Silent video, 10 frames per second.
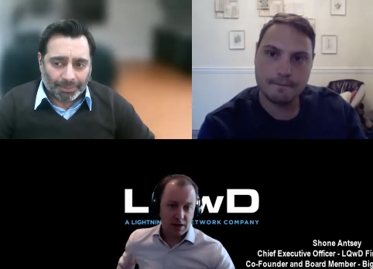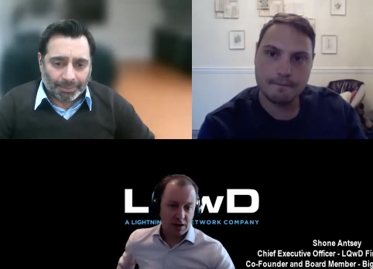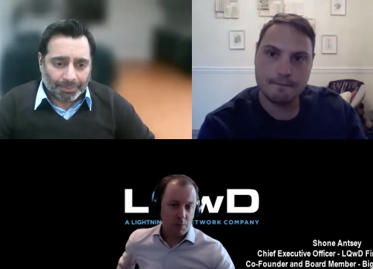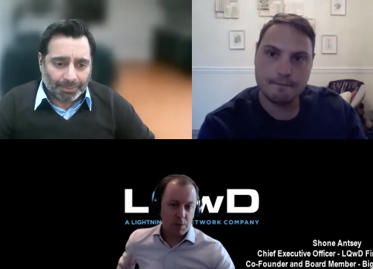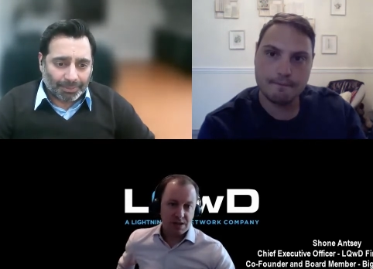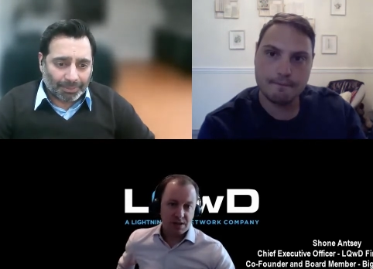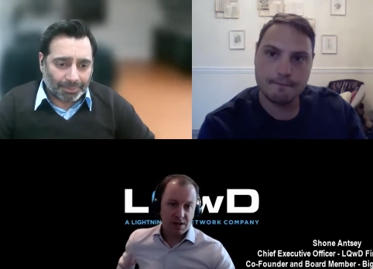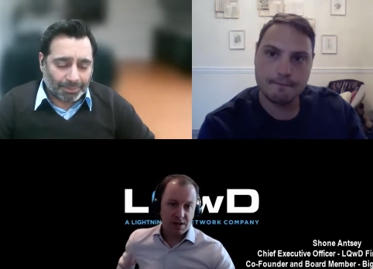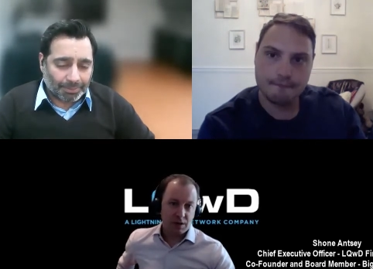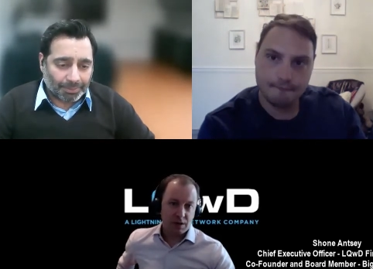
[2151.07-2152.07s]
Speaker 1: of companies
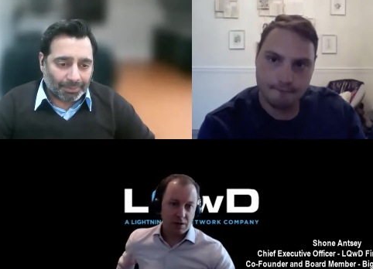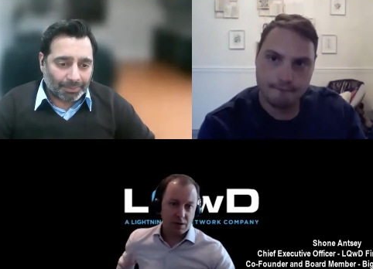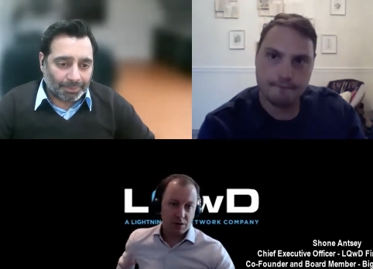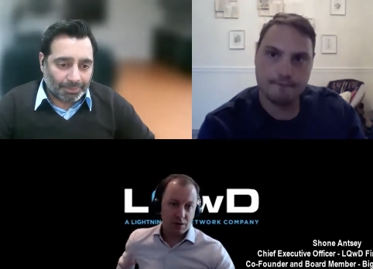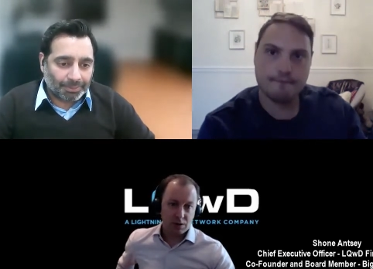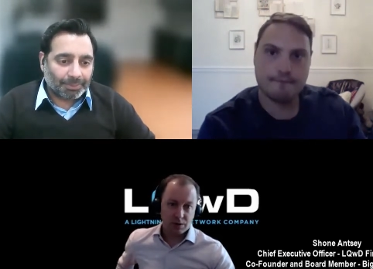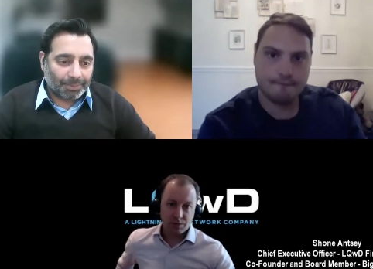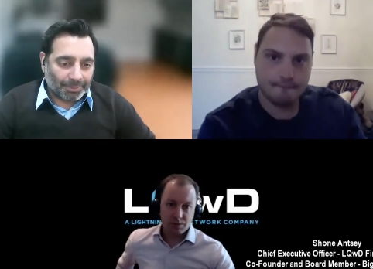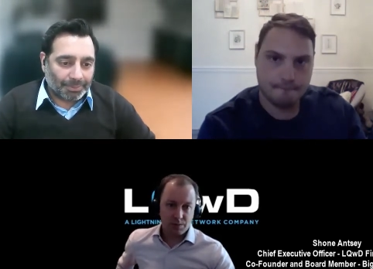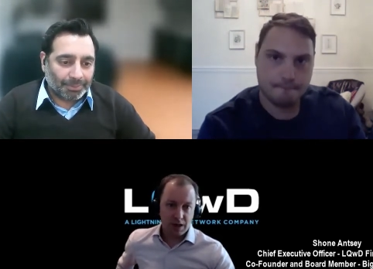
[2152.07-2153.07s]
up and, or, or
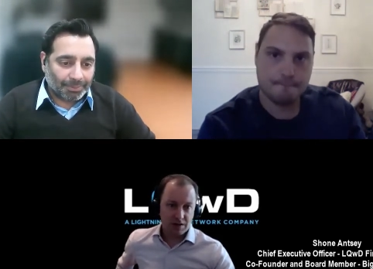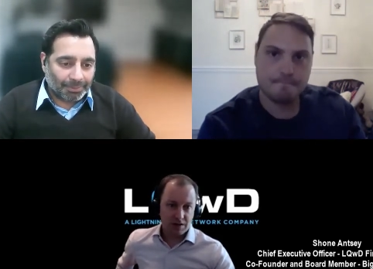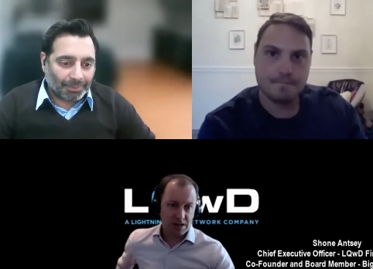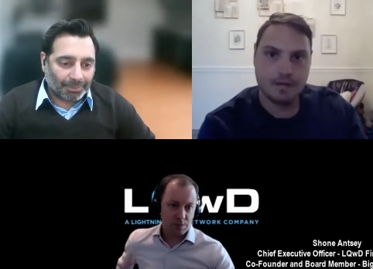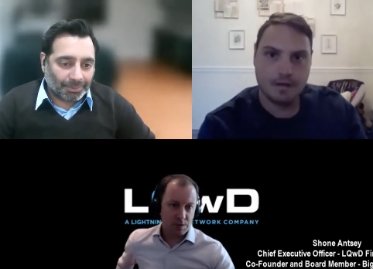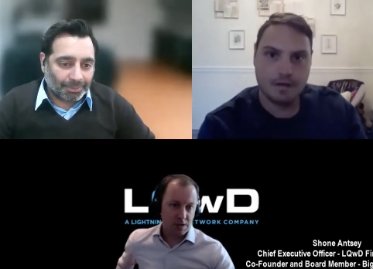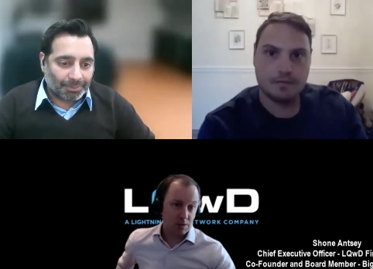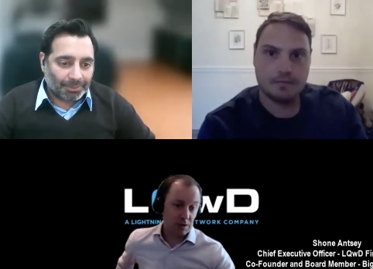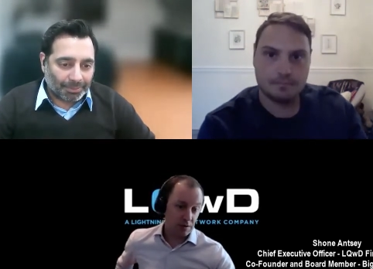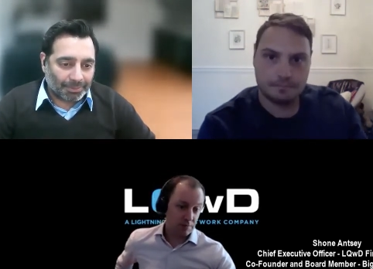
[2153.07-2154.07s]
make investments
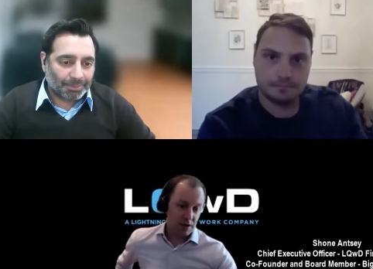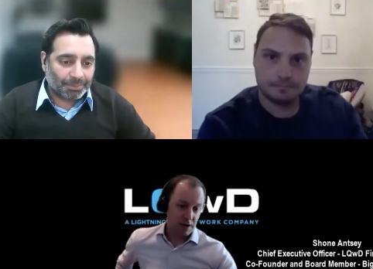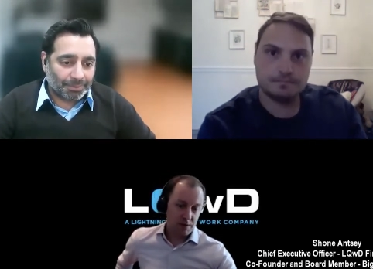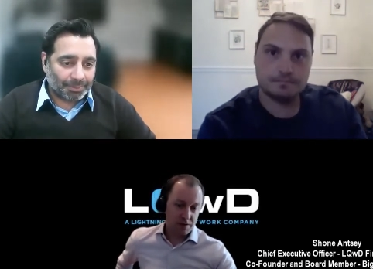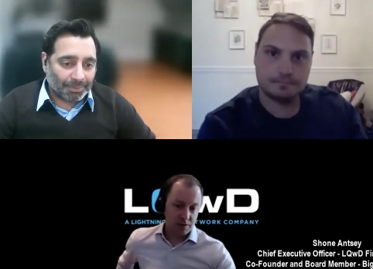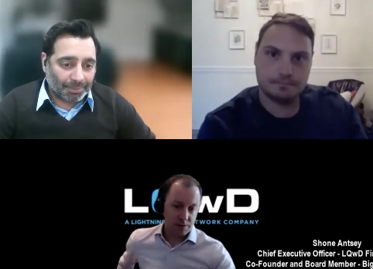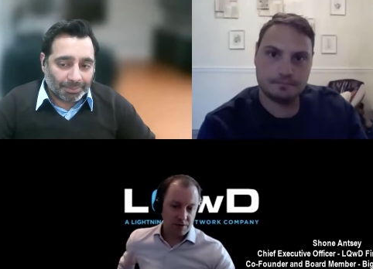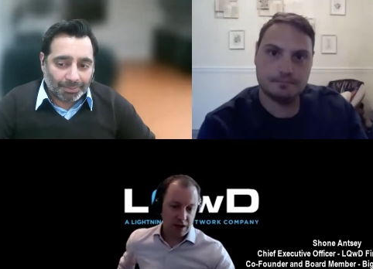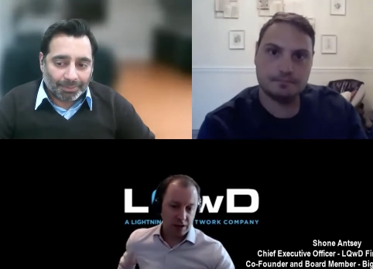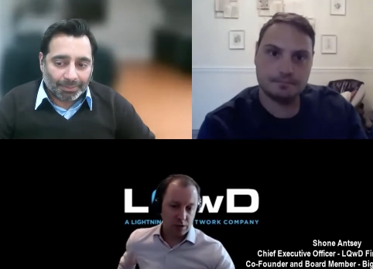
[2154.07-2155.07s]
into it, and the, the
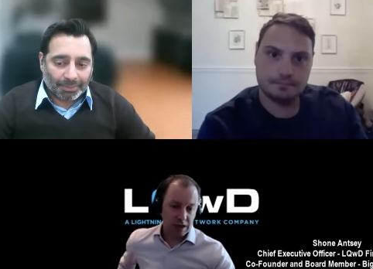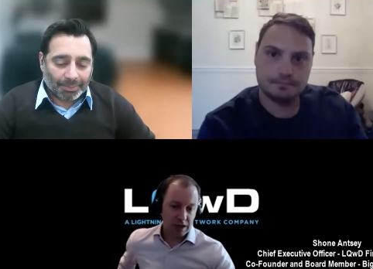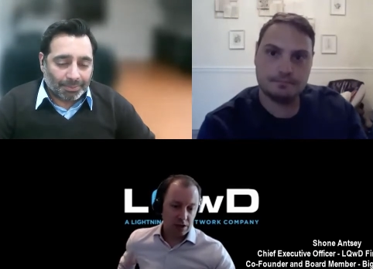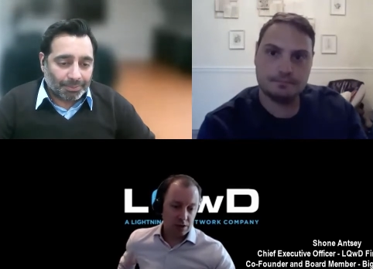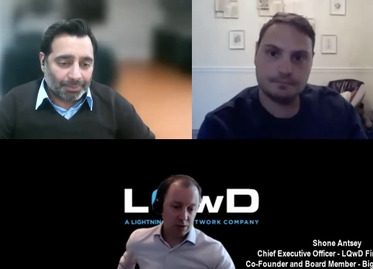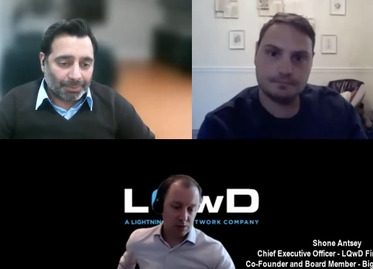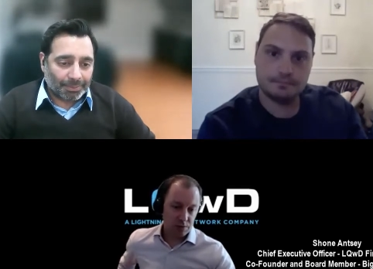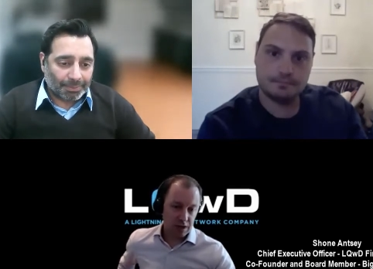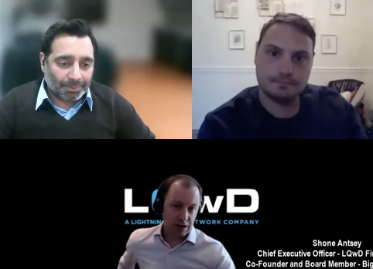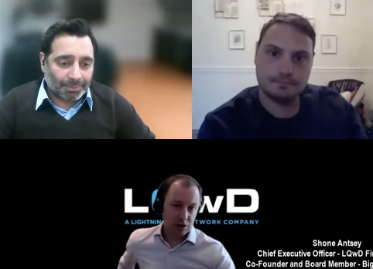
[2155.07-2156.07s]
value will get on,
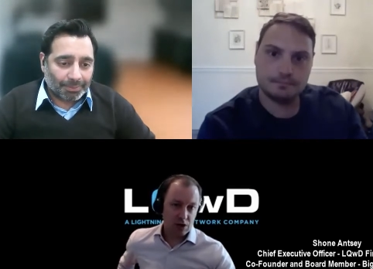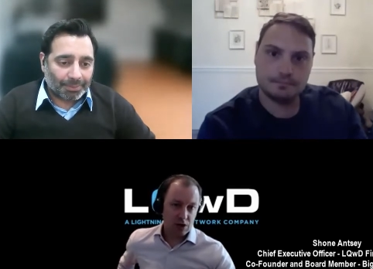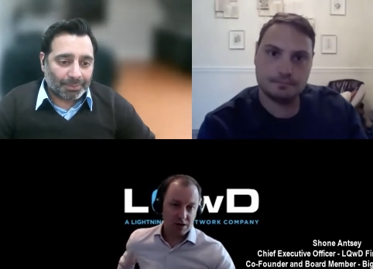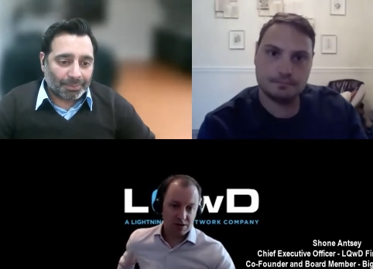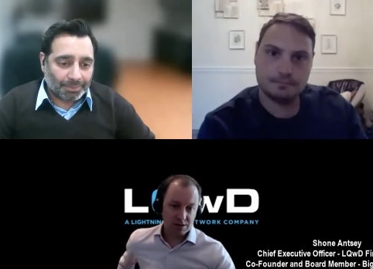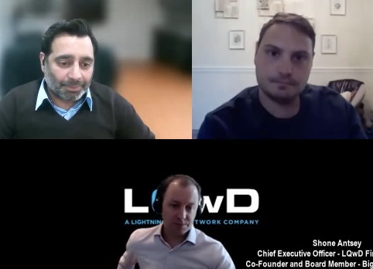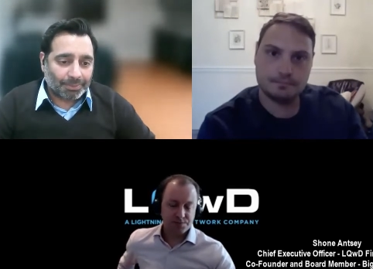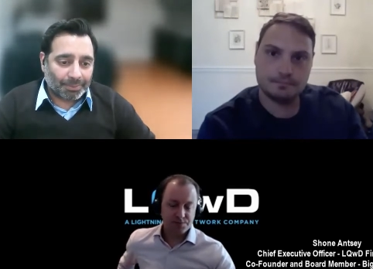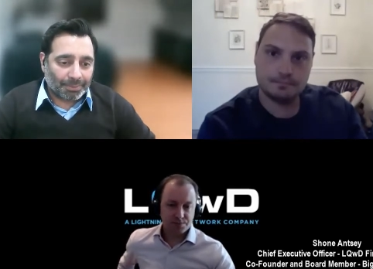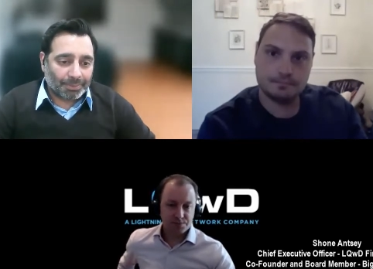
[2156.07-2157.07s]
get unlocked. So.
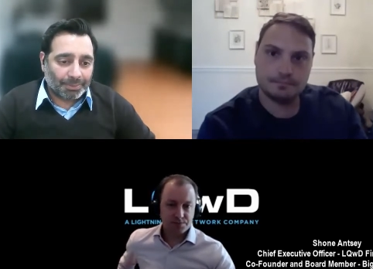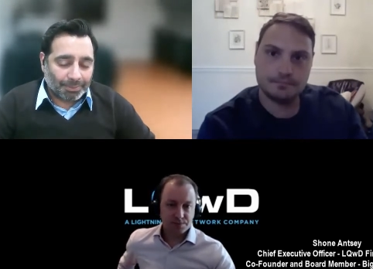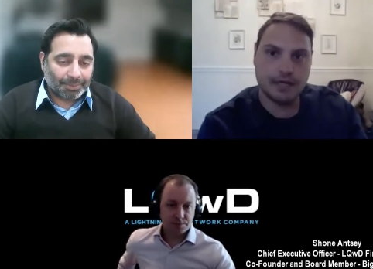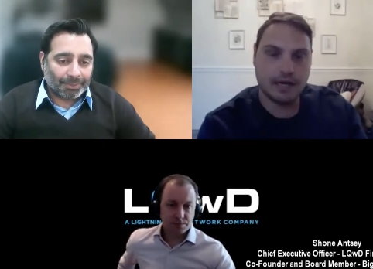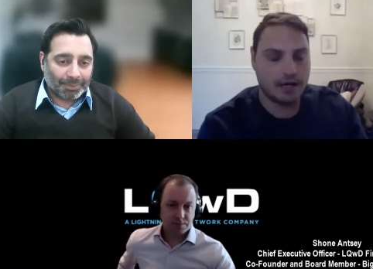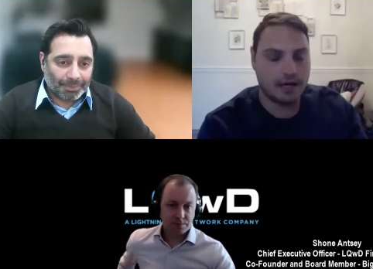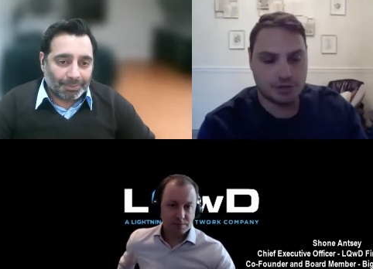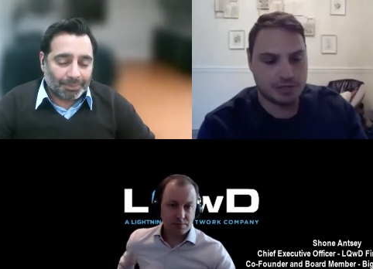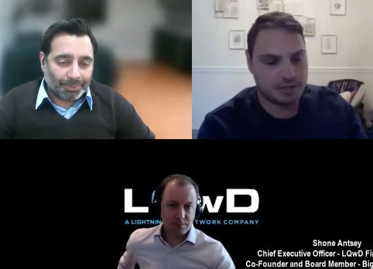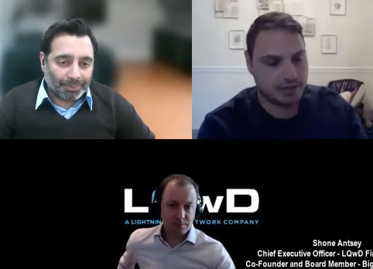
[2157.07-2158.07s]
Speaker 2: Yeah, I
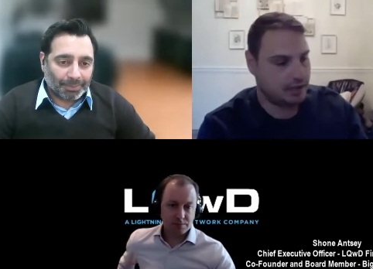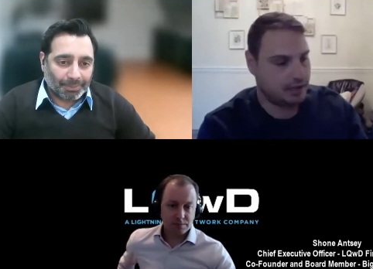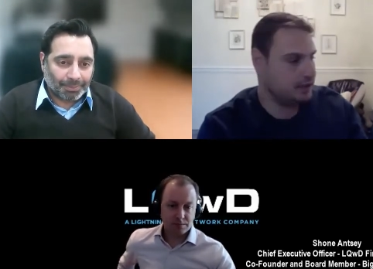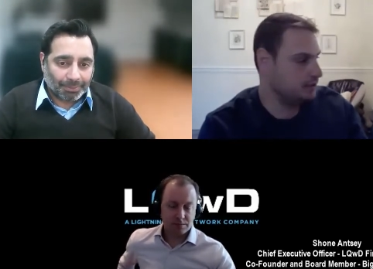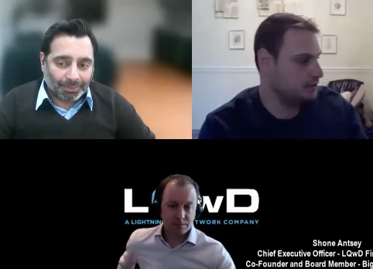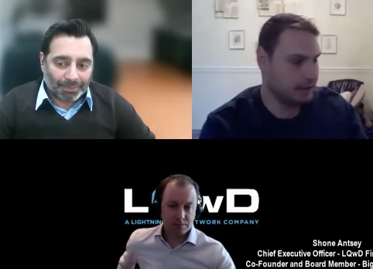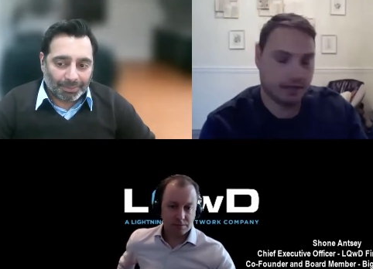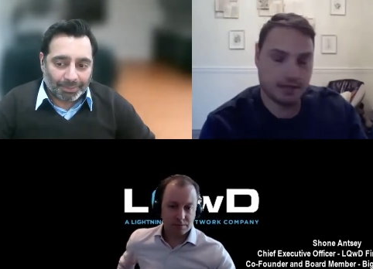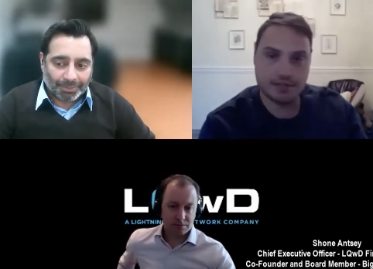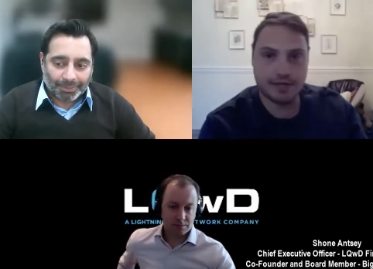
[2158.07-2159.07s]
just, uh, like
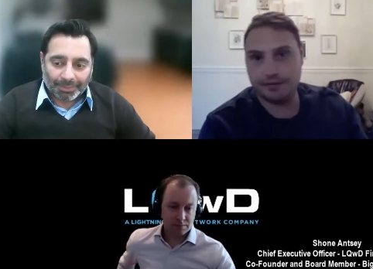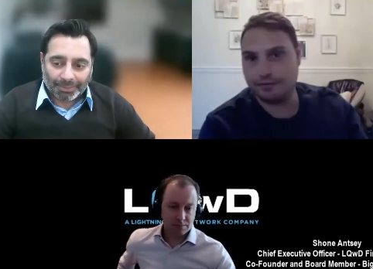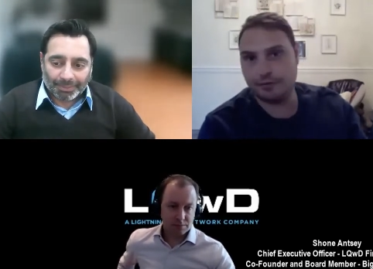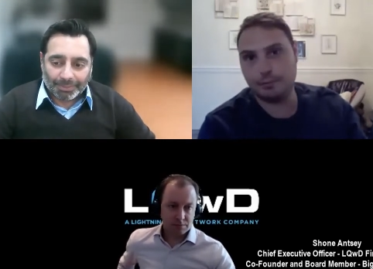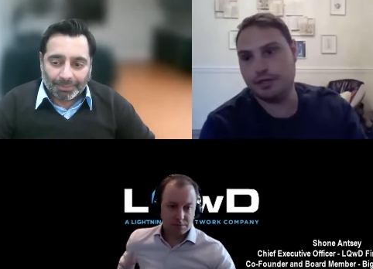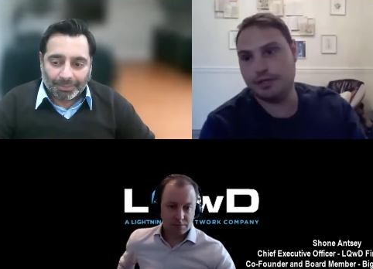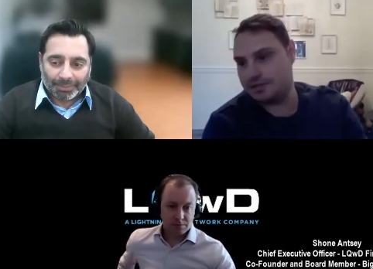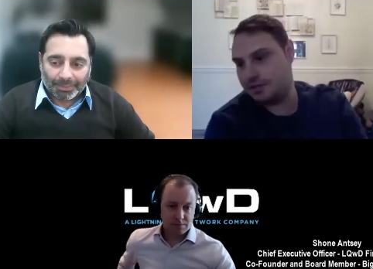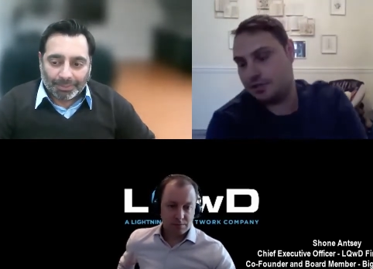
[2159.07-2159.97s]
I said, for me, it's, it's